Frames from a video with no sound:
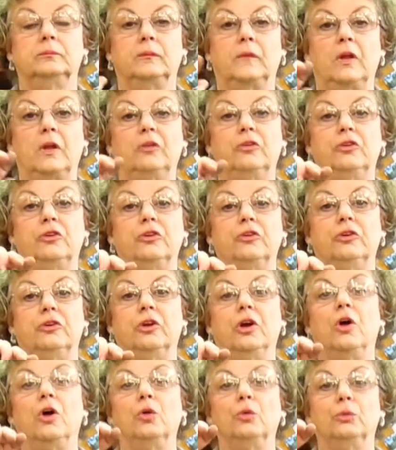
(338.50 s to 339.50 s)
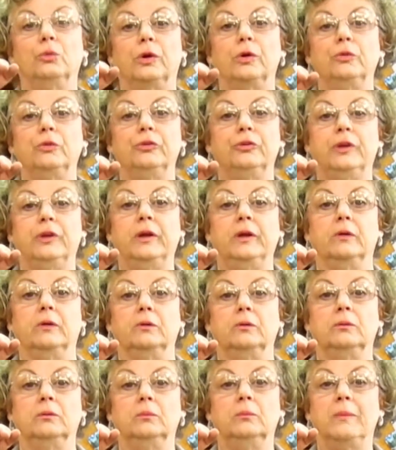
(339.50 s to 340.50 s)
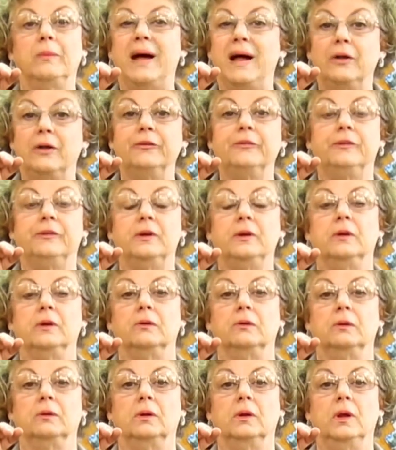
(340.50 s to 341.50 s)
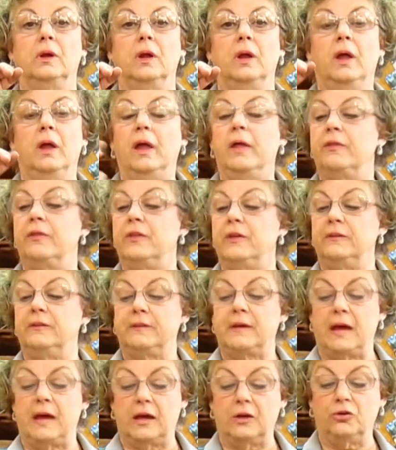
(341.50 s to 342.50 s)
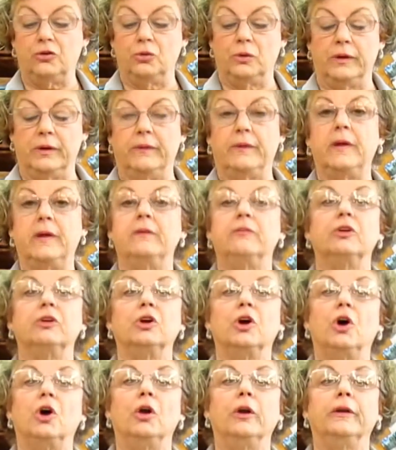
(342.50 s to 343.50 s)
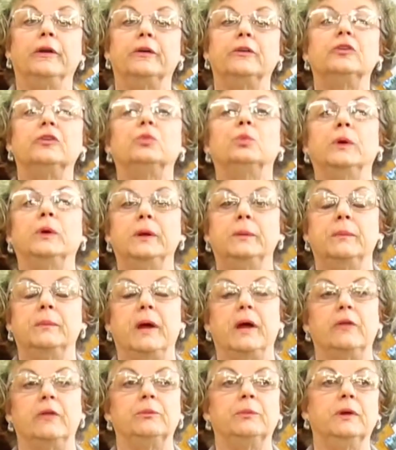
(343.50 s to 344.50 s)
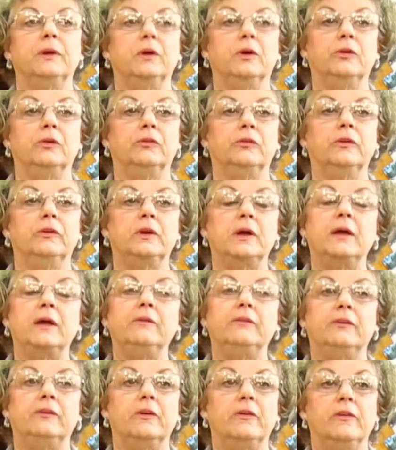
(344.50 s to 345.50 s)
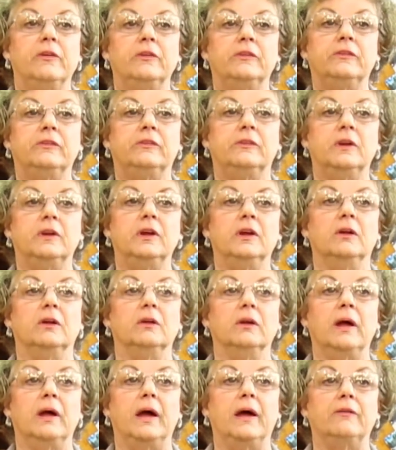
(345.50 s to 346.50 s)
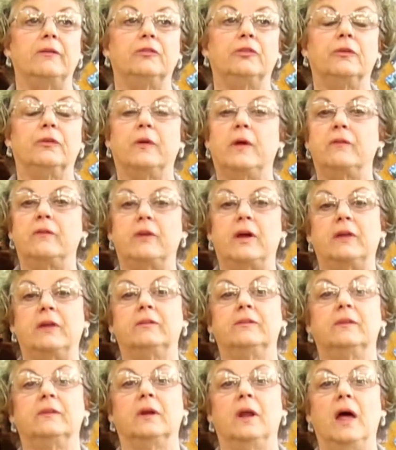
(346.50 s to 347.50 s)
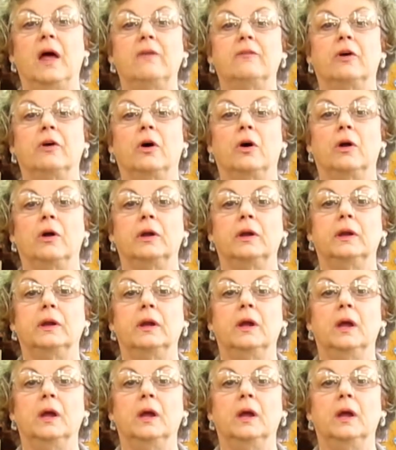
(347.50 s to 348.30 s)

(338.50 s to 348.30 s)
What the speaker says: is just a cold rolled steel, mild steel. This actually, they even call it a sweet mouth because the taste of this steel after they've had saliva on it